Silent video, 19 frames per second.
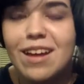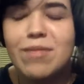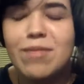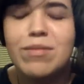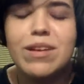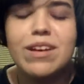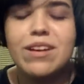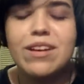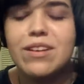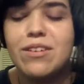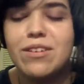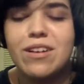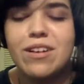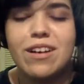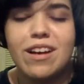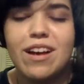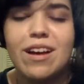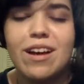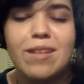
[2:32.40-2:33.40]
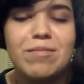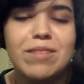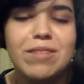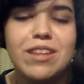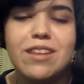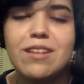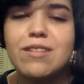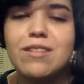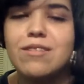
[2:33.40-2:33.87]
I'm being a dork. I'm
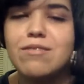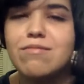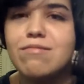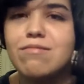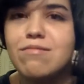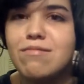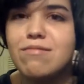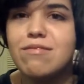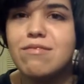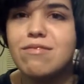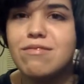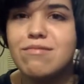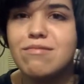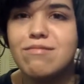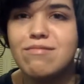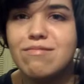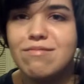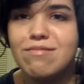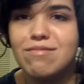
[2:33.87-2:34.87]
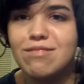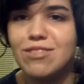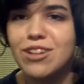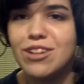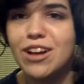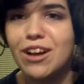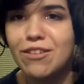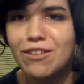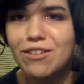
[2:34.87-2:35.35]
still
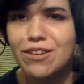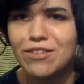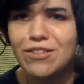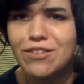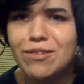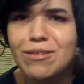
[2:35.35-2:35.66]
recovering